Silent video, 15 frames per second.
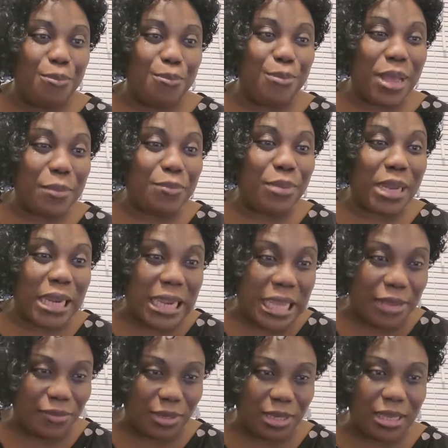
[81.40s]
but
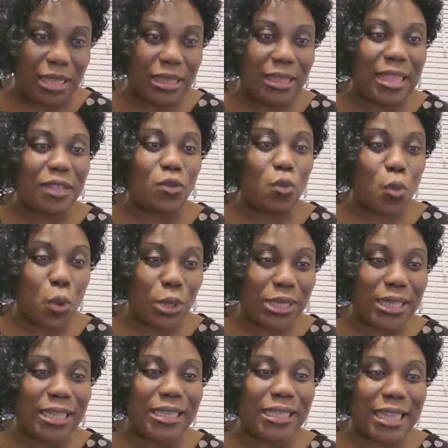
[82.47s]
believes that
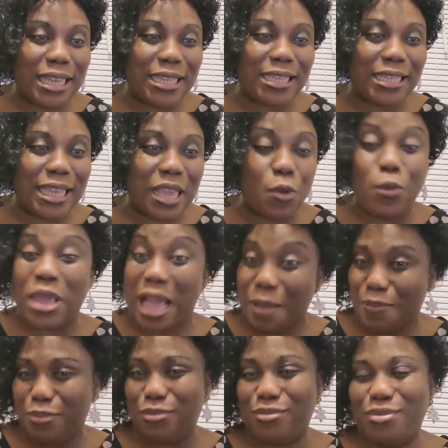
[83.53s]
what they say will
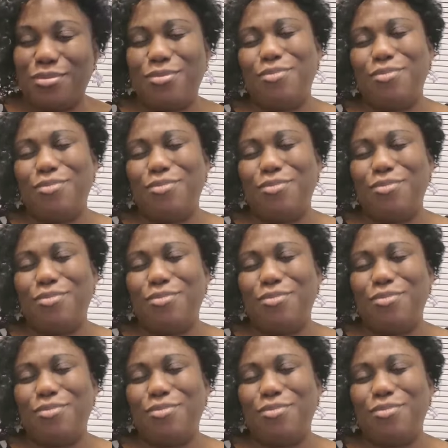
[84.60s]
happen,